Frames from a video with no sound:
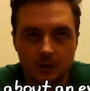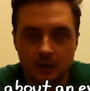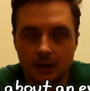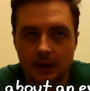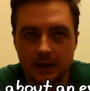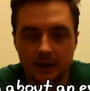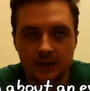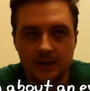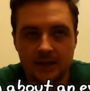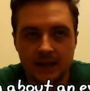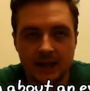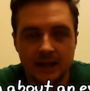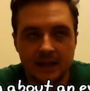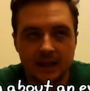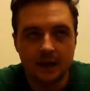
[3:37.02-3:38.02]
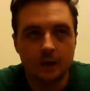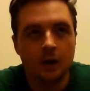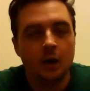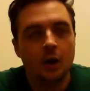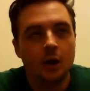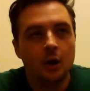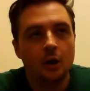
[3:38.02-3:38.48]
I could say there,
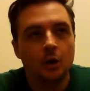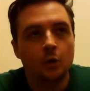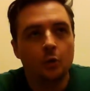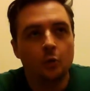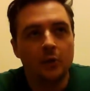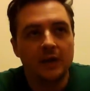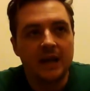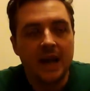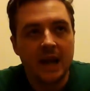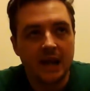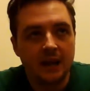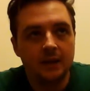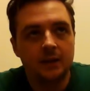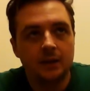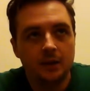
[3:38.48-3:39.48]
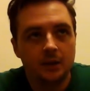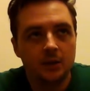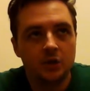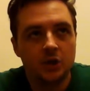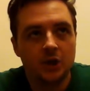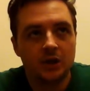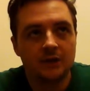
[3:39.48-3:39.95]
we had
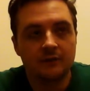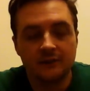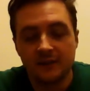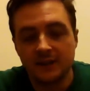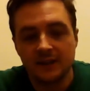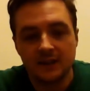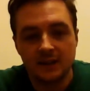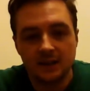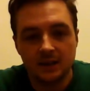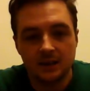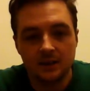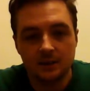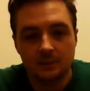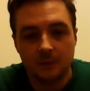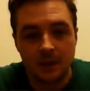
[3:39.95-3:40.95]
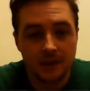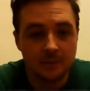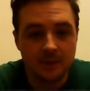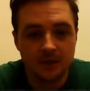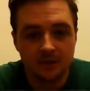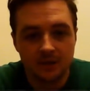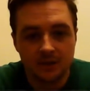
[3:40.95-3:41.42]
just visited my
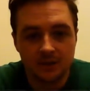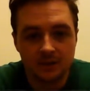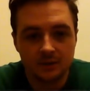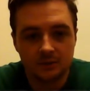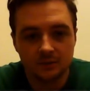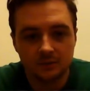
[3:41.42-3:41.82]
parents.